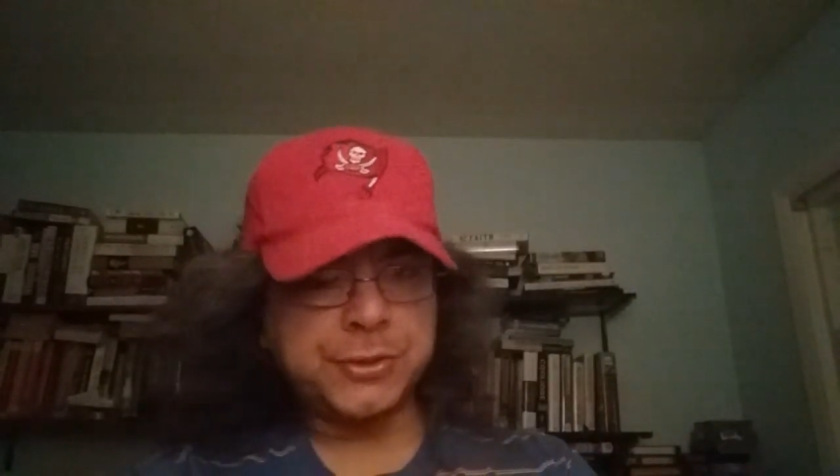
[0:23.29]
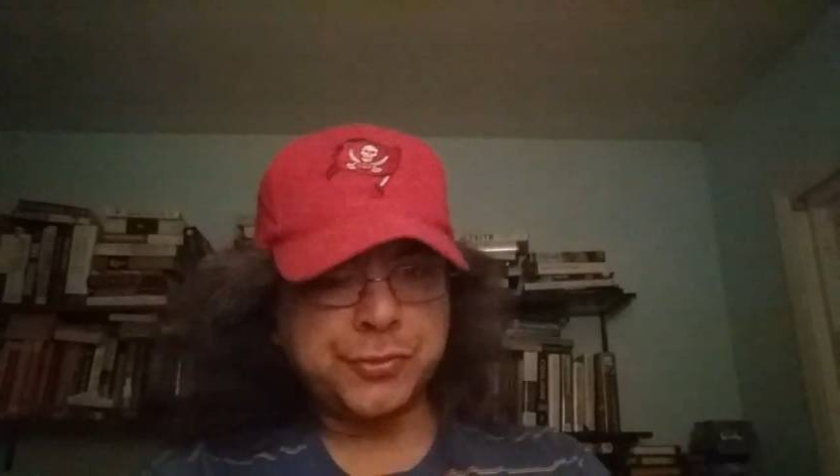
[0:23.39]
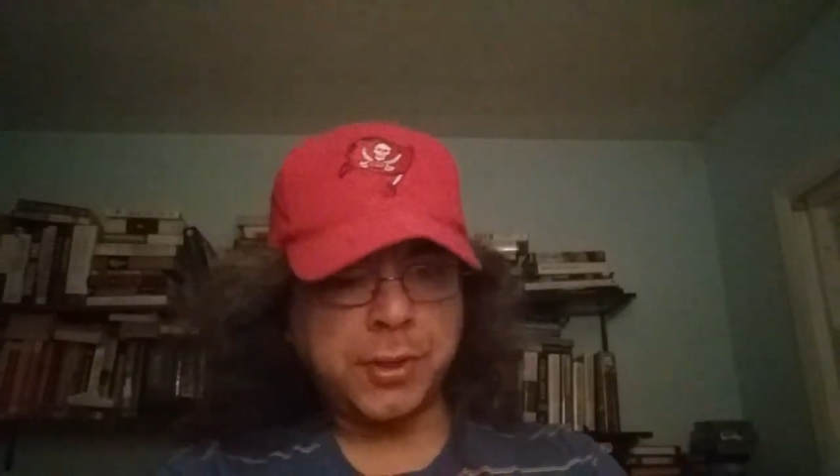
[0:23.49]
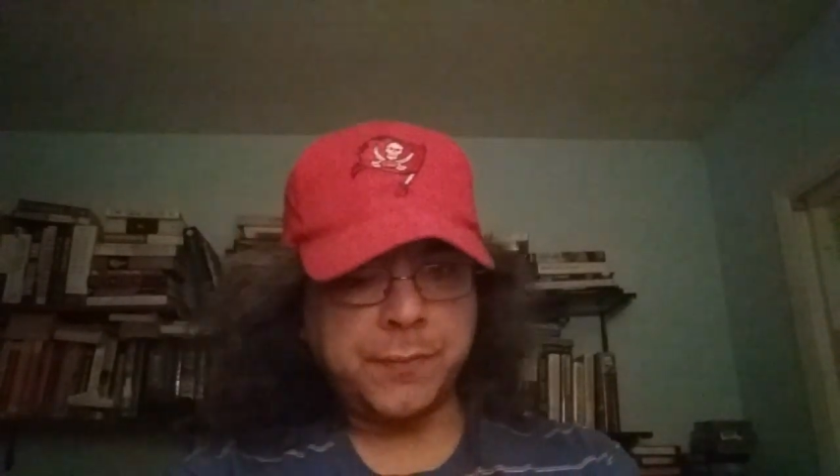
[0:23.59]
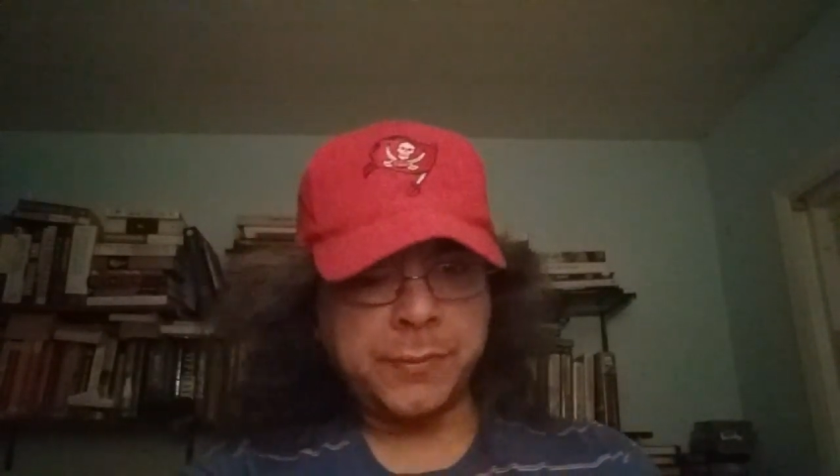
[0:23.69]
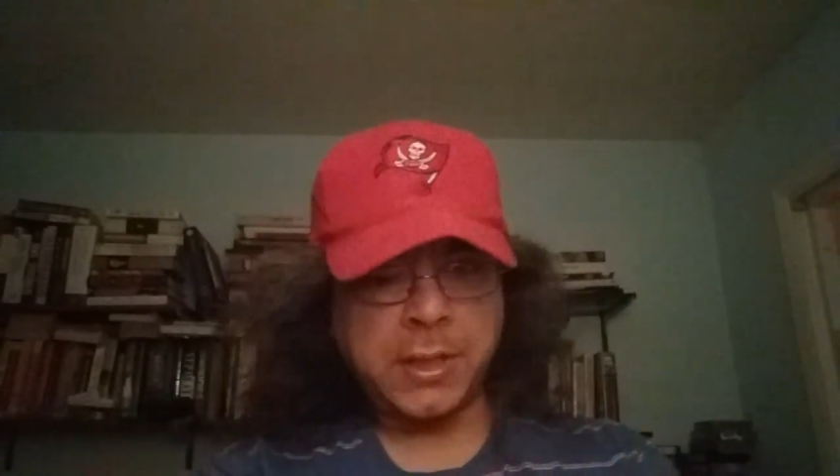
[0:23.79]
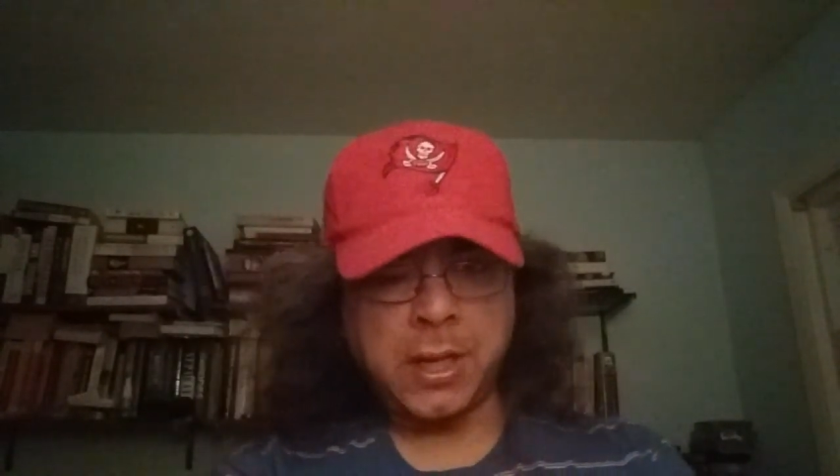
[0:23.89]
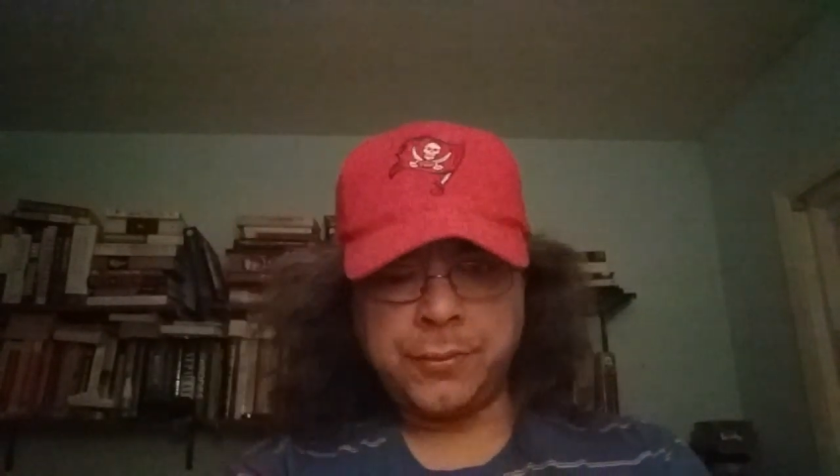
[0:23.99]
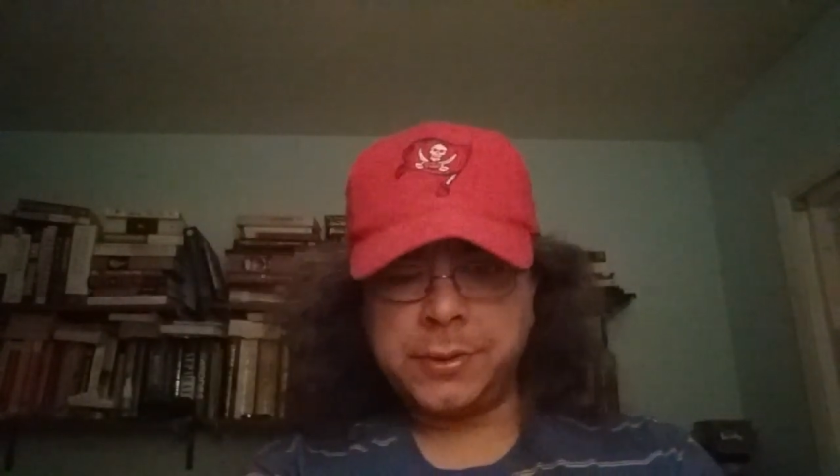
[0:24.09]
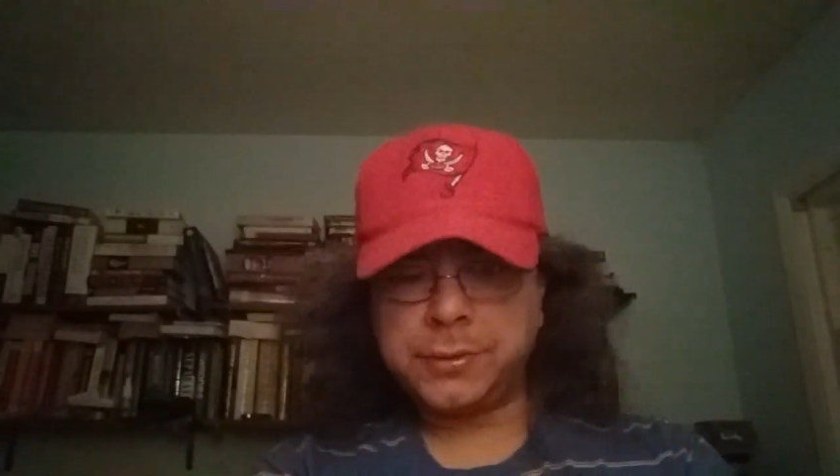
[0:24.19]
Trump not
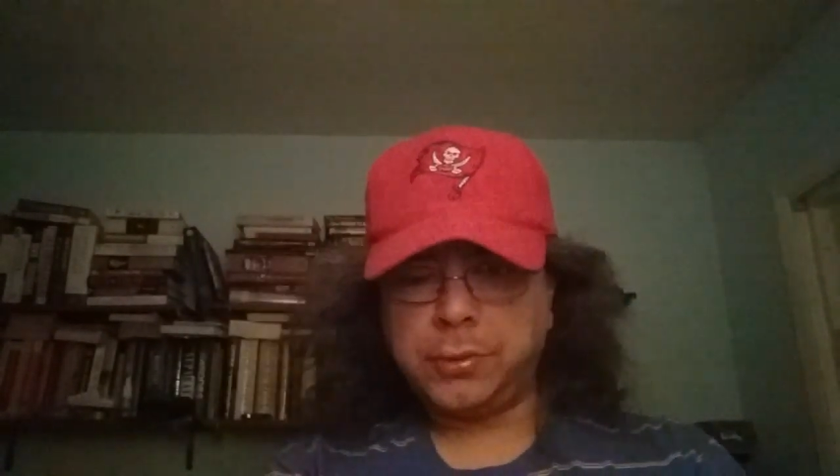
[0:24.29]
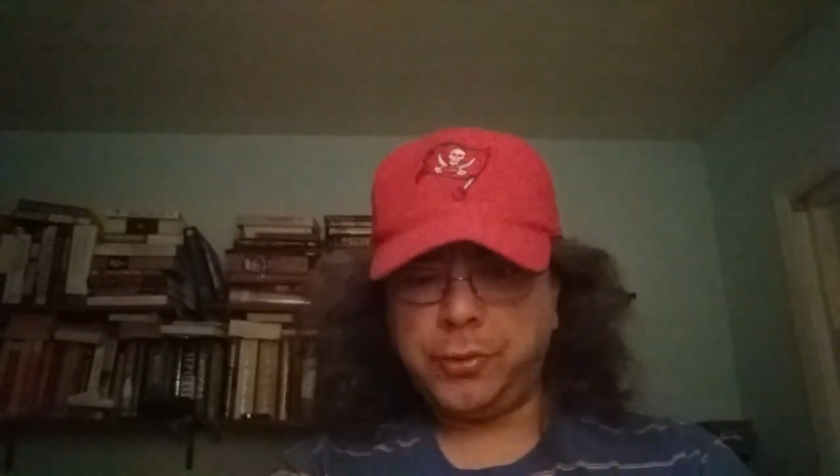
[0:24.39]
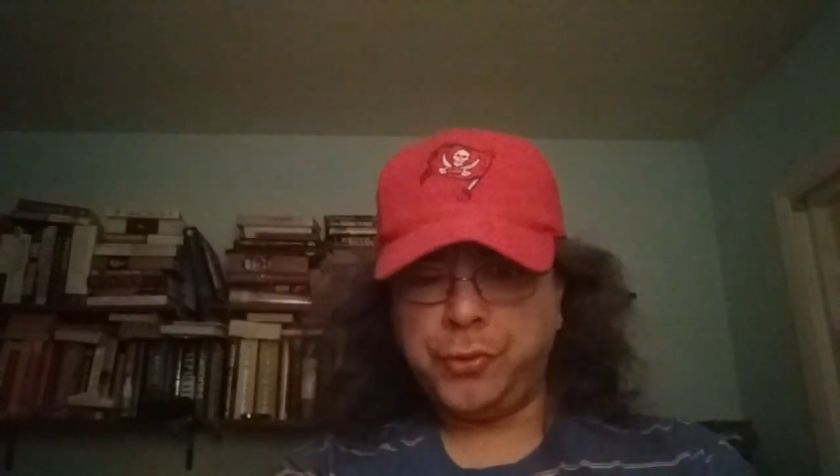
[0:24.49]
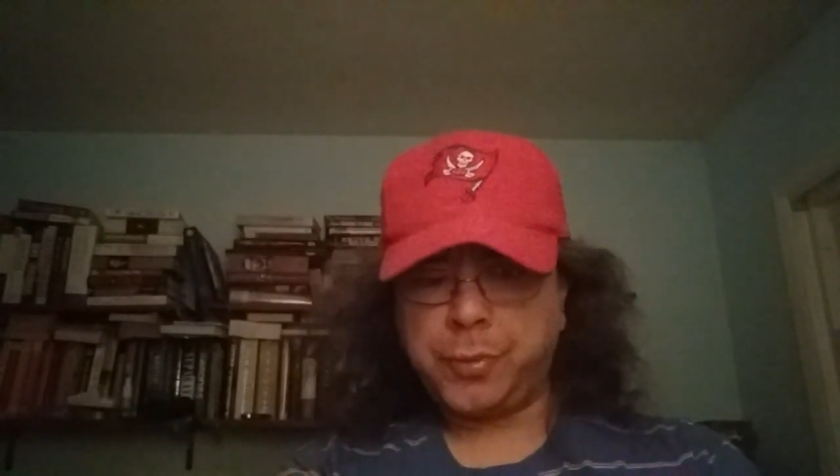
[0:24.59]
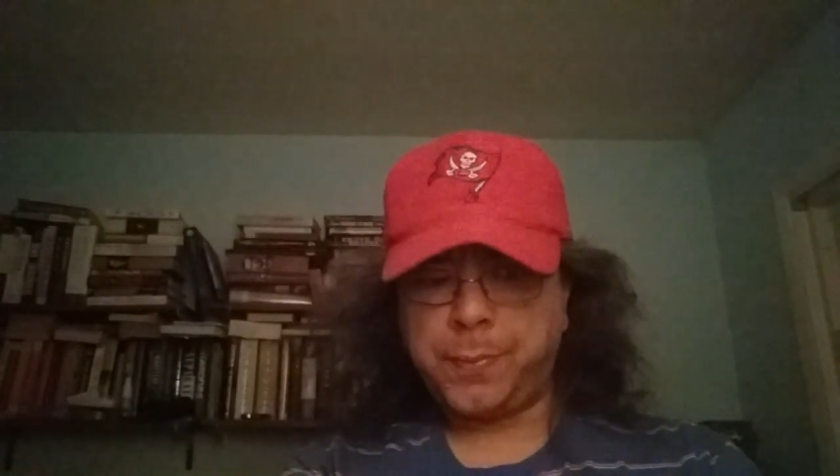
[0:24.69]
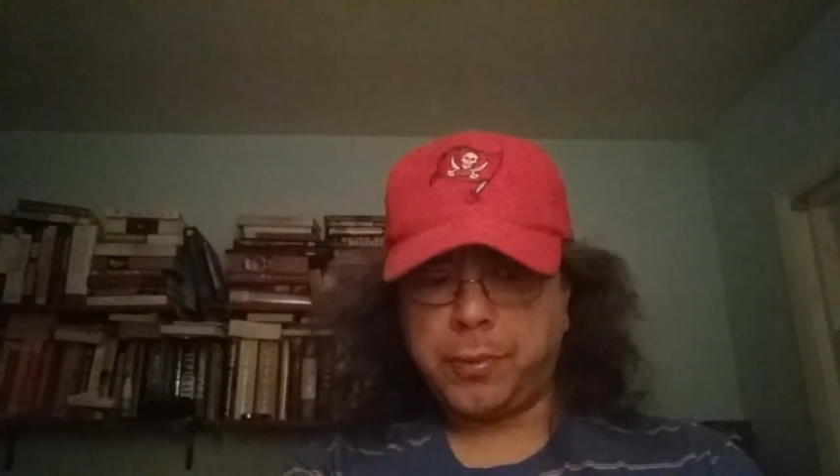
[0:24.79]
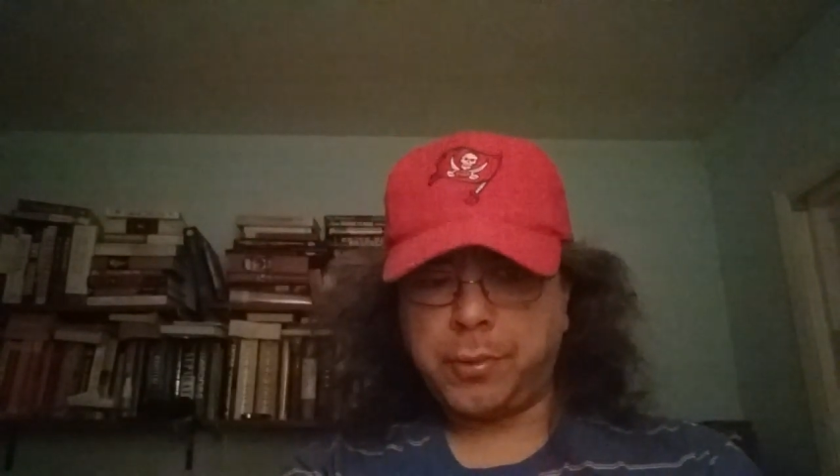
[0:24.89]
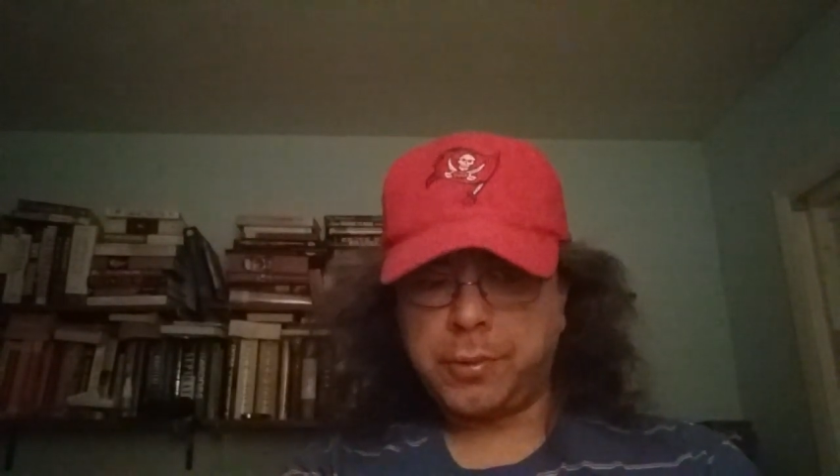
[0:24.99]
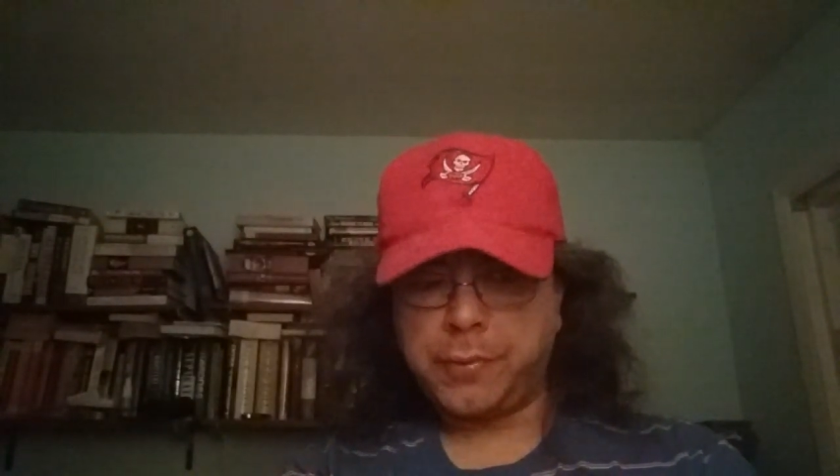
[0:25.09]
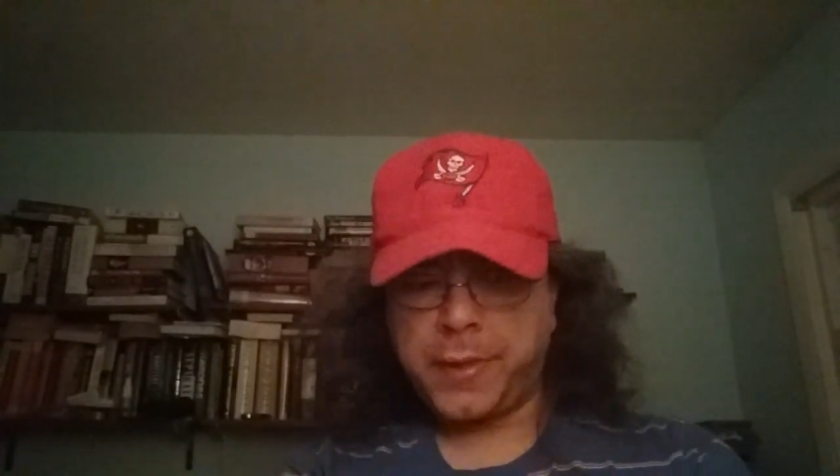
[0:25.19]
only told a
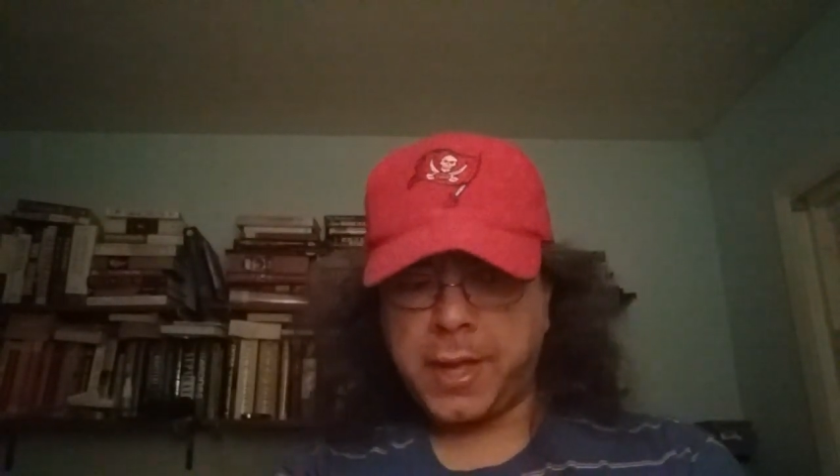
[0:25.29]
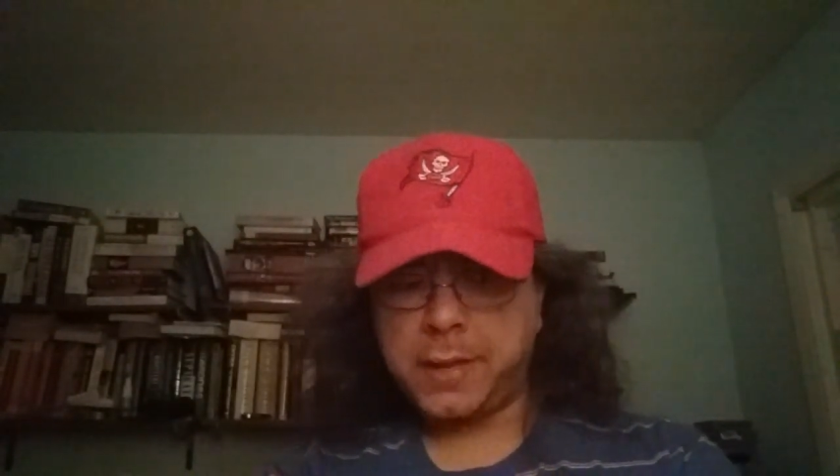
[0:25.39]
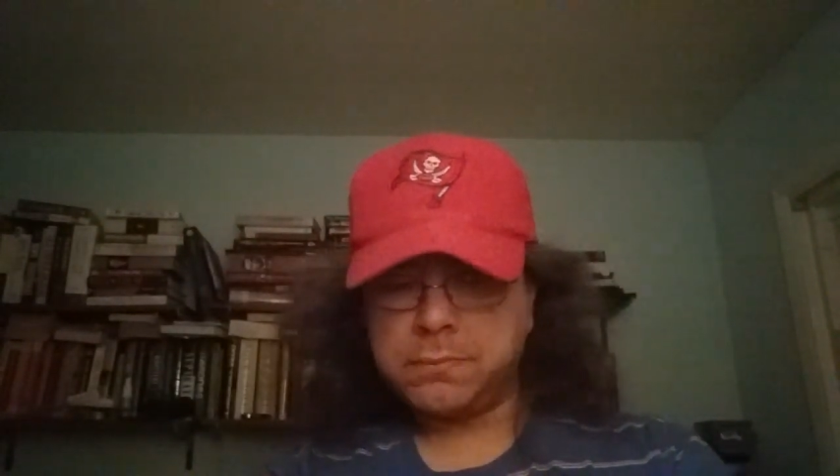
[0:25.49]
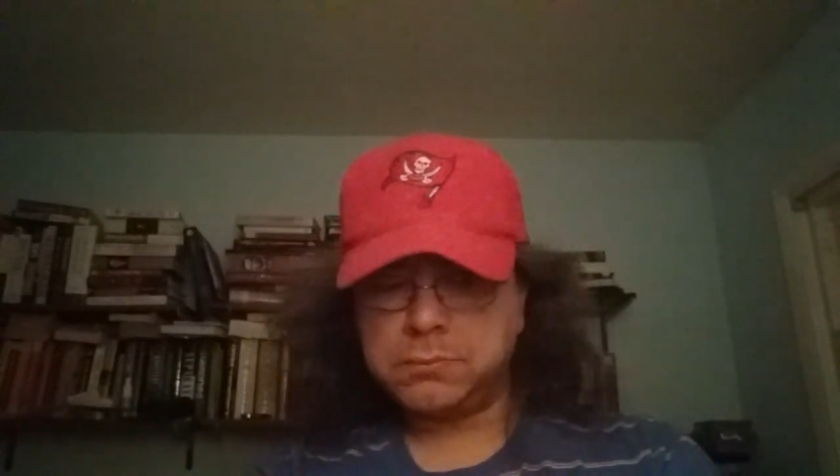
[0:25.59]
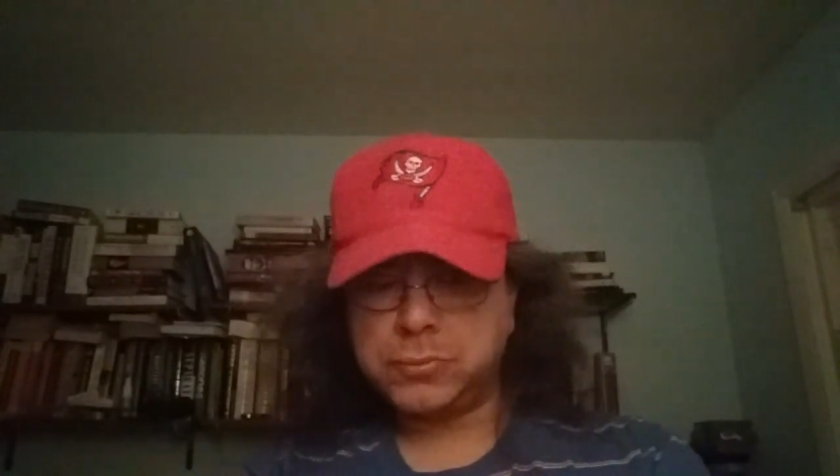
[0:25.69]
reporter that